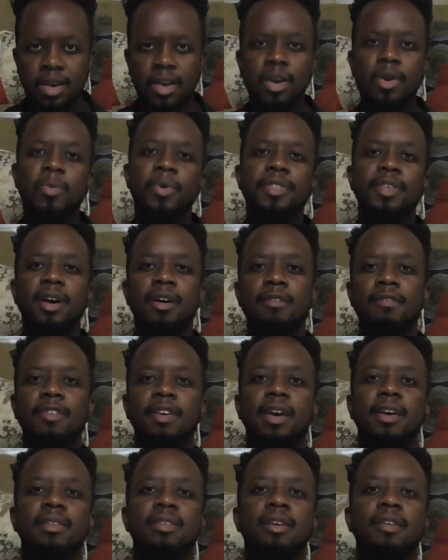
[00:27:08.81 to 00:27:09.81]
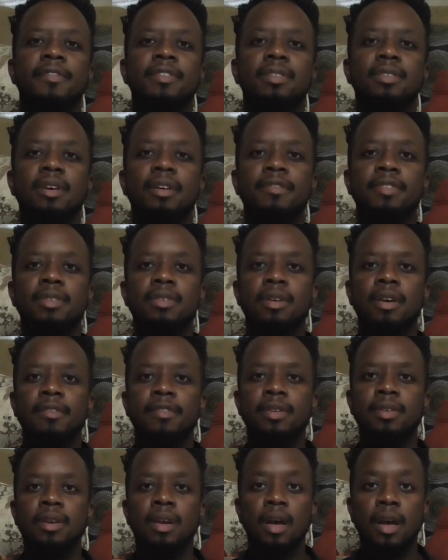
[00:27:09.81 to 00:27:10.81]
here with L V X seven seven
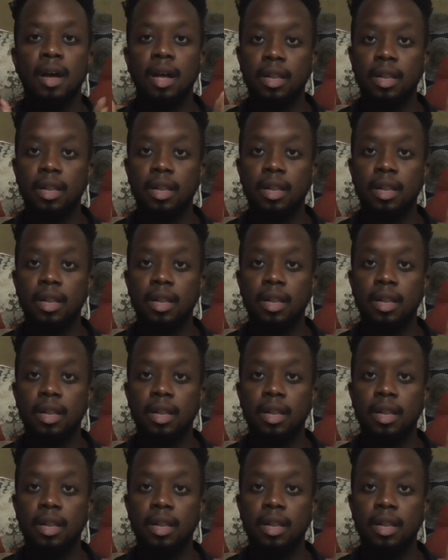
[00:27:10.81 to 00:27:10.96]
seven.